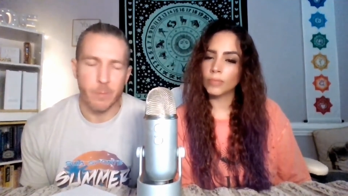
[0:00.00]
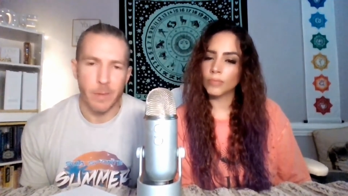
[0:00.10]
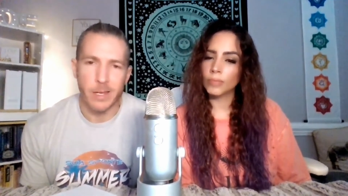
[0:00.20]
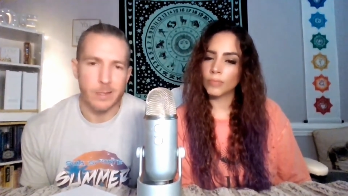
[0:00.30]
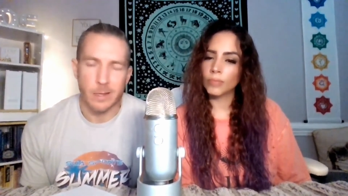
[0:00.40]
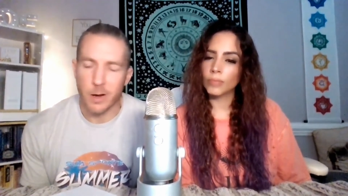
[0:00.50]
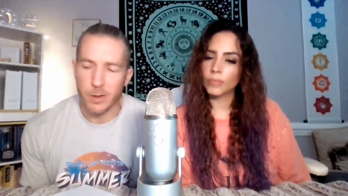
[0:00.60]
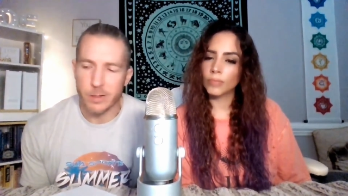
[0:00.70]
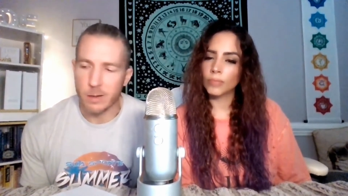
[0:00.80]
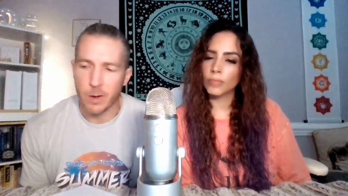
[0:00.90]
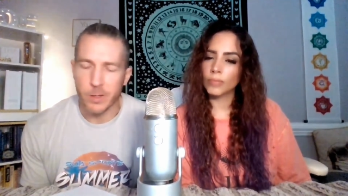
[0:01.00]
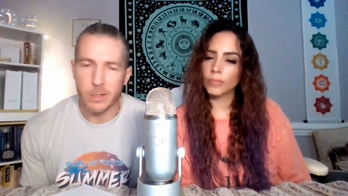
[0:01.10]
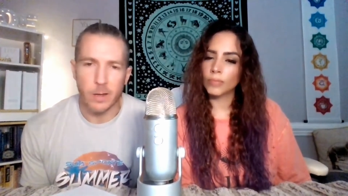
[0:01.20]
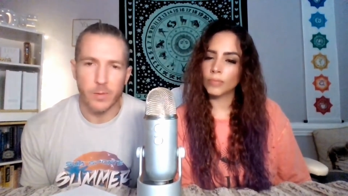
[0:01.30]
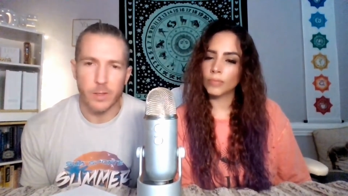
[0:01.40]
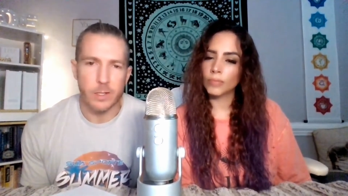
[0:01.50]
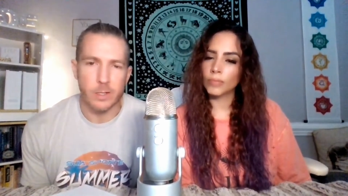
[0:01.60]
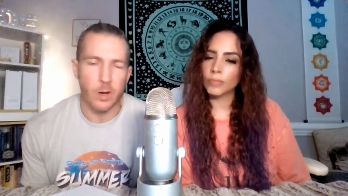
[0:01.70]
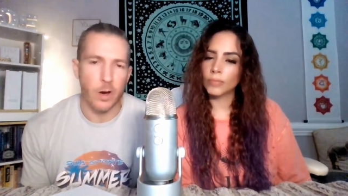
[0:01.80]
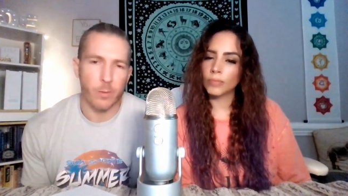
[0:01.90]
Speaker 1: amazing. All this, all the stuff that
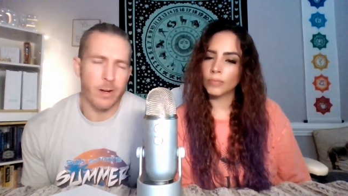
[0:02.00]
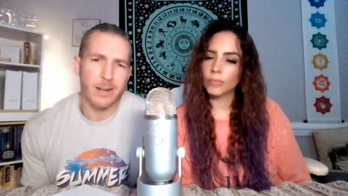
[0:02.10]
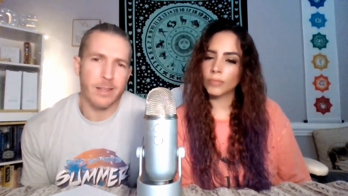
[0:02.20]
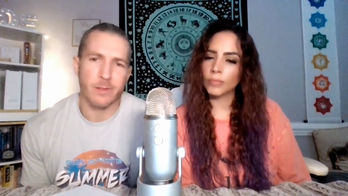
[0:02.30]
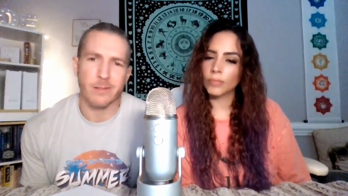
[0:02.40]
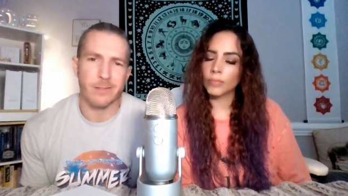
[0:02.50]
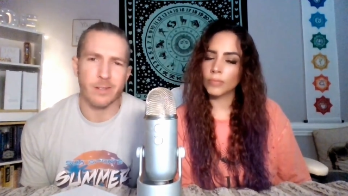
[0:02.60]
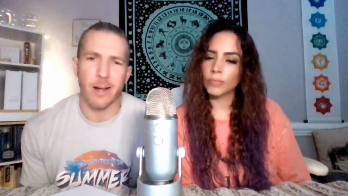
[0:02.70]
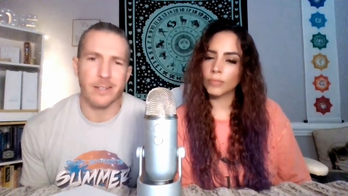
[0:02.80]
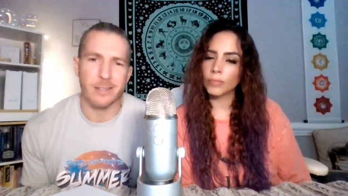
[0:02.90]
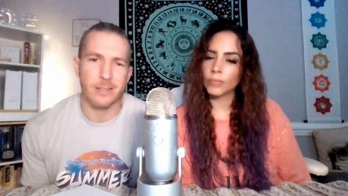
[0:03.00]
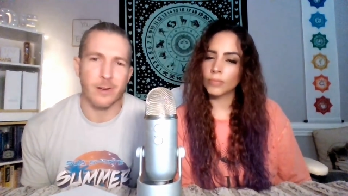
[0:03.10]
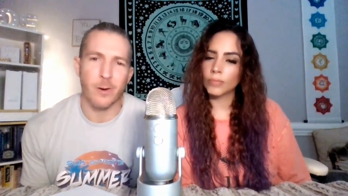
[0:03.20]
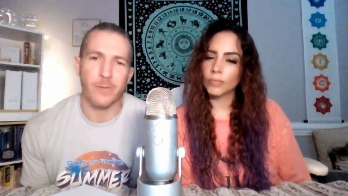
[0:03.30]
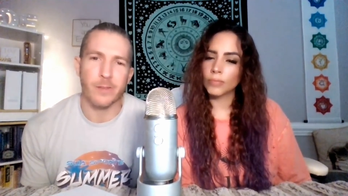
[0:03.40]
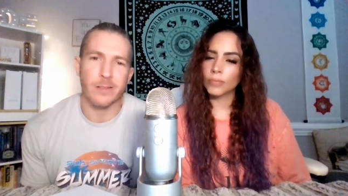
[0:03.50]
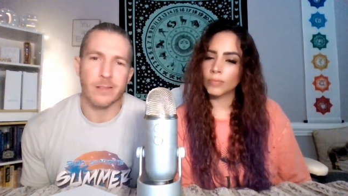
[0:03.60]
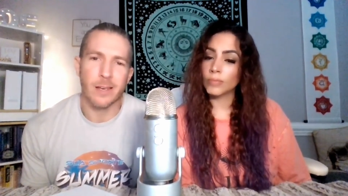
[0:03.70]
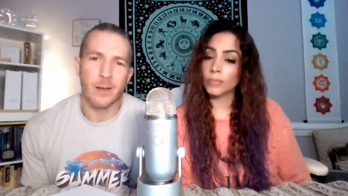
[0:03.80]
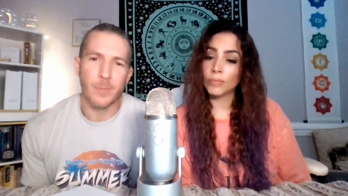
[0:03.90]
she's taught. And we're not even scratching the surface
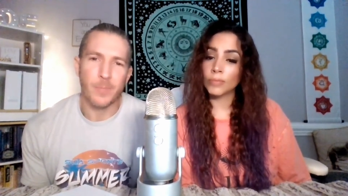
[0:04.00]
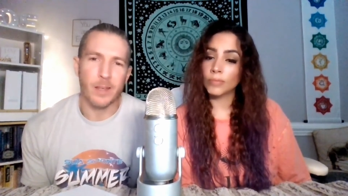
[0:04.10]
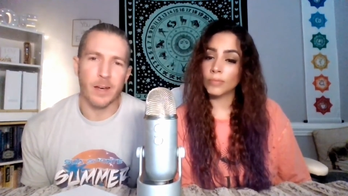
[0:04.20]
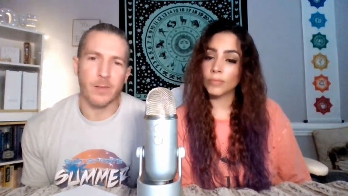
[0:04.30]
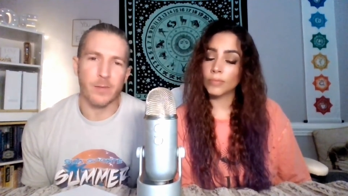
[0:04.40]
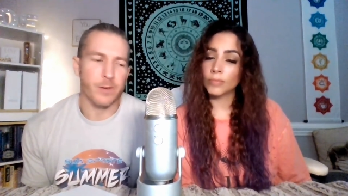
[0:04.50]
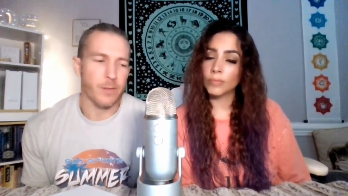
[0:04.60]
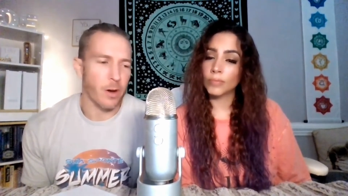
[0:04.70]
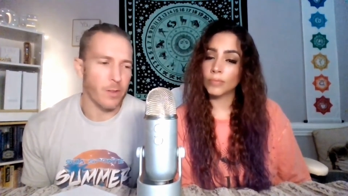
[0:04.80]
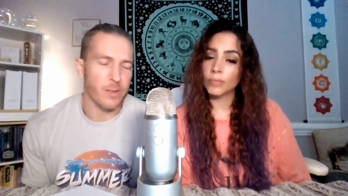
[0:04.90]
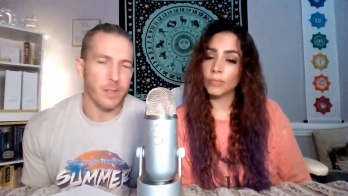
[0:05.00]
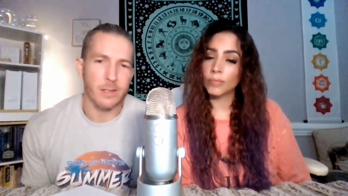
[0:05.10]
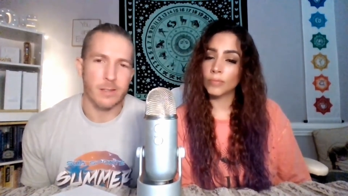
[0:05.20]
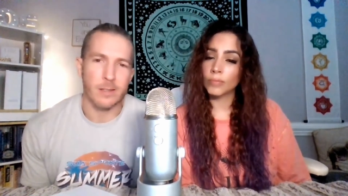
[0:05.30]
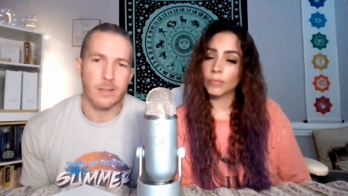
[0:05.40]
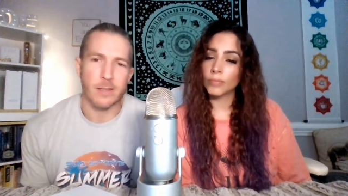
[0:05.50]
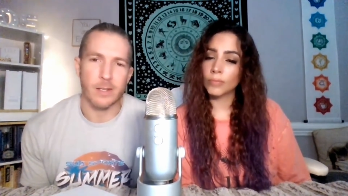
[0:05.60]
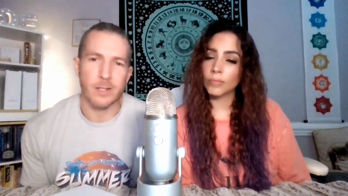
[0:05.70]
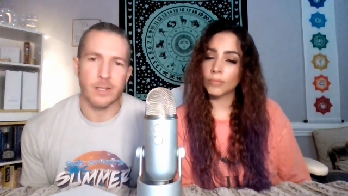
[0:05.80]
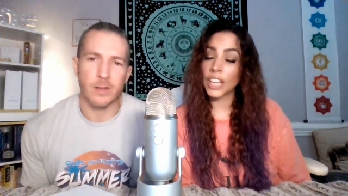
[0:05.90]
of of all the things that that
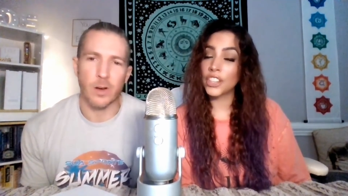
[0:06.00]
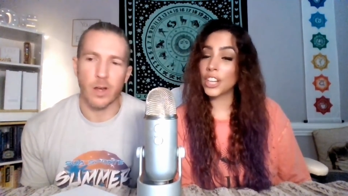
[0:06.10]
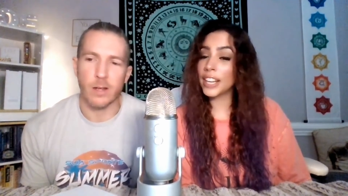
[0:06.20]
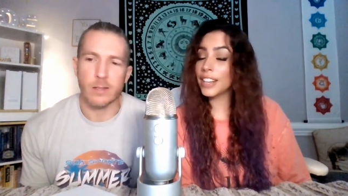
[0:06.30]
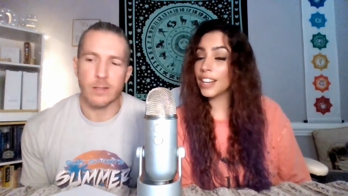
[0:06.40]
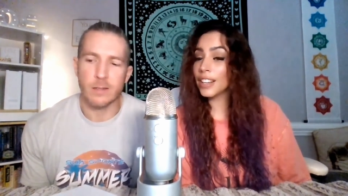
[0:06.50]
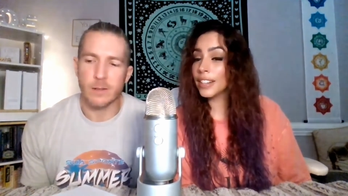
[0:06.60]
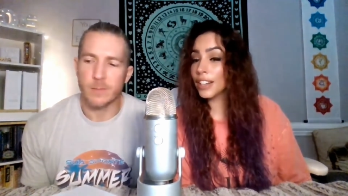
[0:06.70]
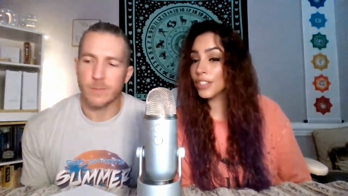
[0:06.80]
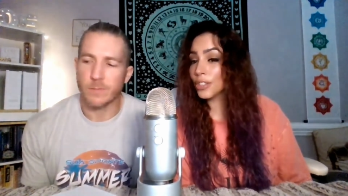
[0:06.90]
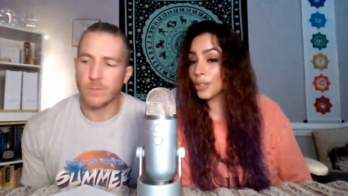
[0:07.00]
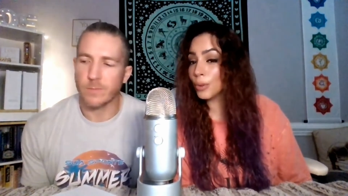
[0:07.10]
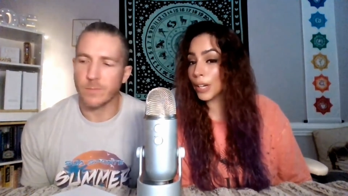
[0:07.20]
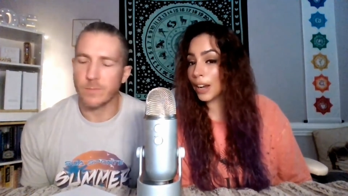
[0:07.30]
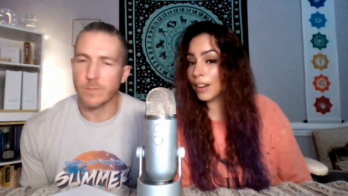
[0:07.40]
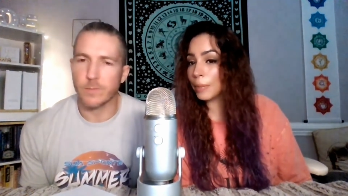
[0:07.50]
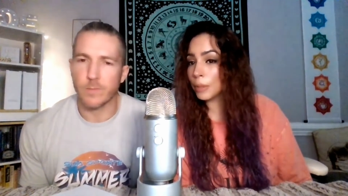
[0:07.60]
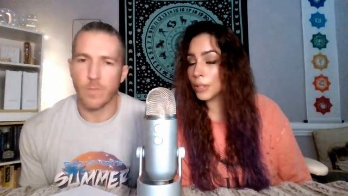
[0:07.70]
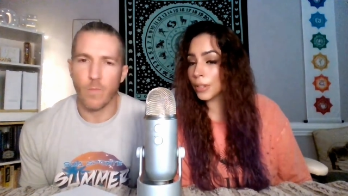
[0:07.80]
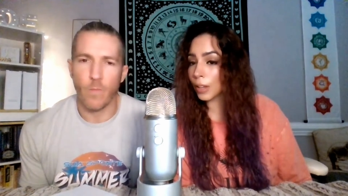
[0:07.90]
she's
Speaker 2: taught and, and us. Not, and not just you and I,
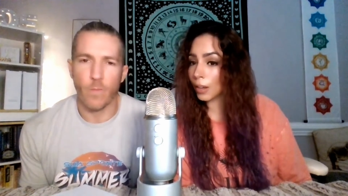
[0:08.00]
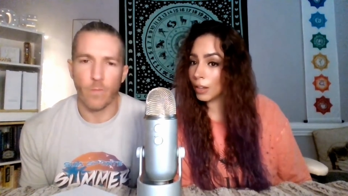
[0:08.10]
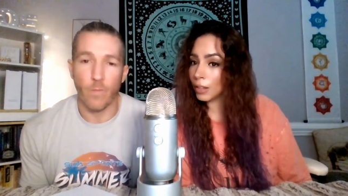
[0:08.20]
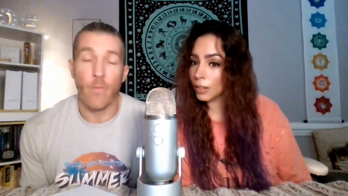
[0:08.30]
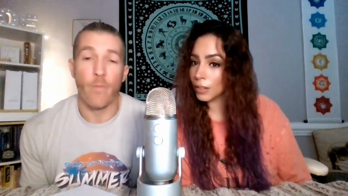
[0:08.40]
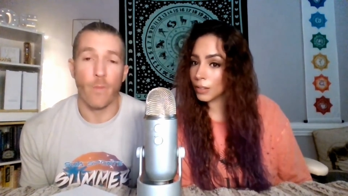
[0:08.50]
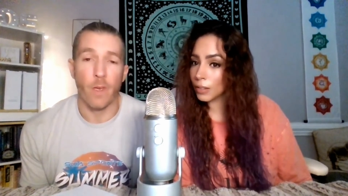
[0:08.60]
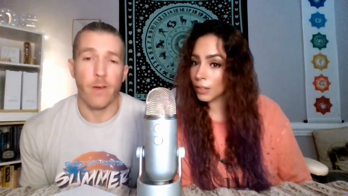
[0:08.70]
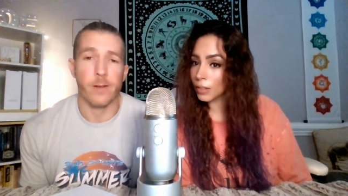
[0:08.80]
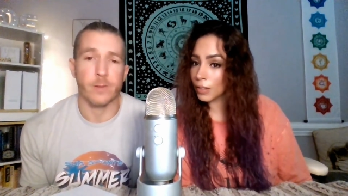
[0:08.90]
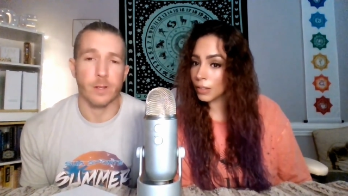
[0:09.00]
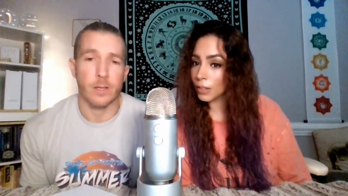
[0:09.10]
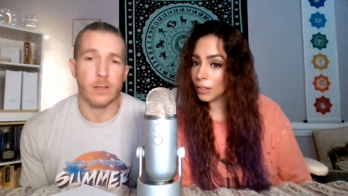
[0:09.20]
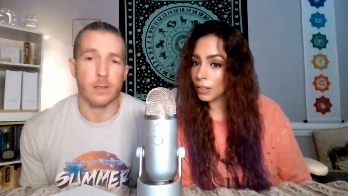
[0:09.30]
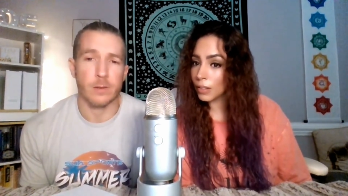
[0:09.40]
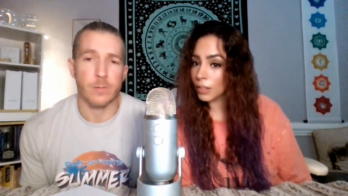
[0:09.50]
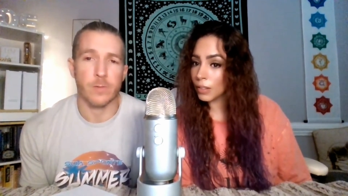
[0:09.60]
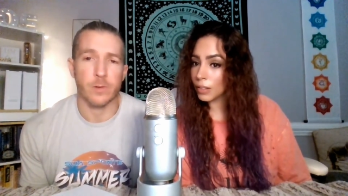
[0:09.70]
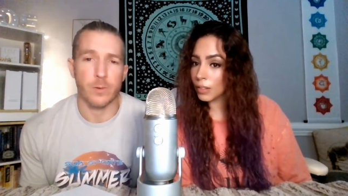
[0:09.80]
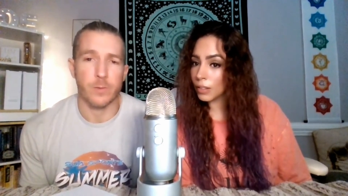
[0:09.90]
but to the kids.
Speaker 1: Yeah, to the kids too,
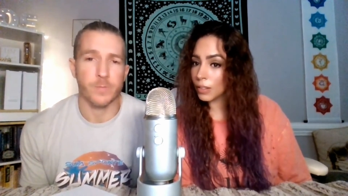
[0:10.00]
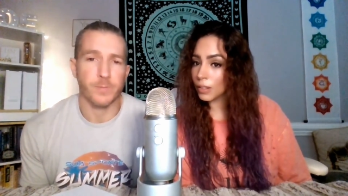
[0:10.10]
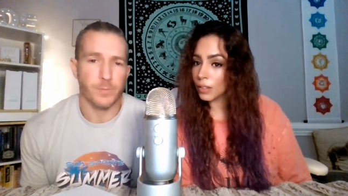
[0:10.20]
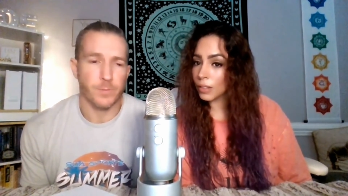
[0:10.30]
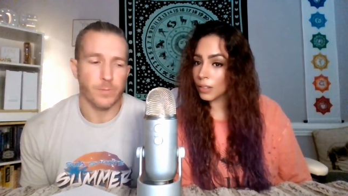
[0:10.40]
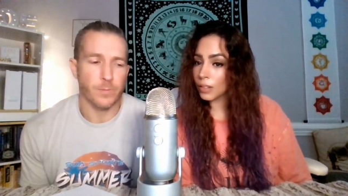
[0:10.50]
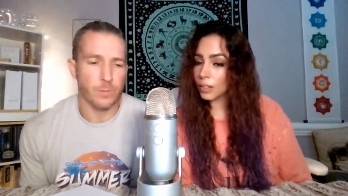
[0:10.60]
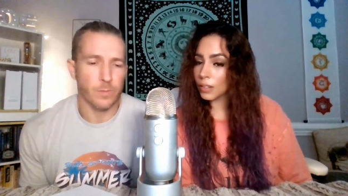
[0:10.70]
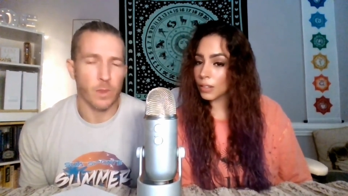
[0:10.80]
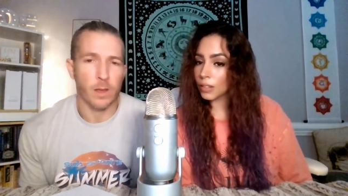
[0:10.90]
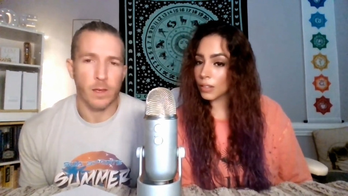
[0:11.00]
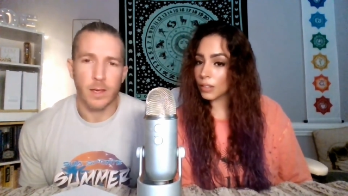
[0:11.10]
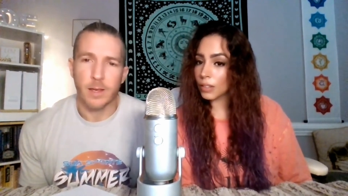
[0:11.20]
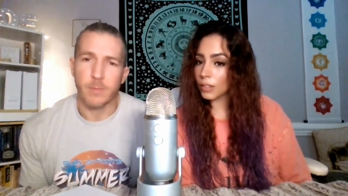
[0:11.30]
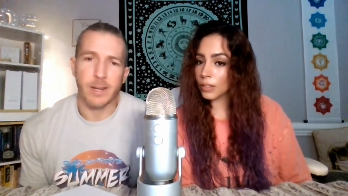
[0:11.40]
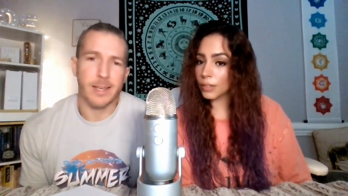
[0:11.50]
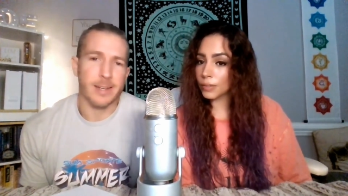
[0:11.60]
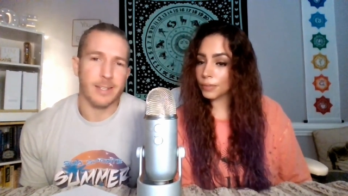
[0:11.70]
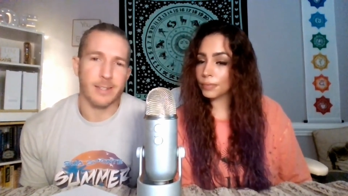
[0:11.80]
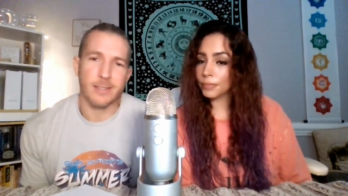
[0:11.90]
for sure. But again, it's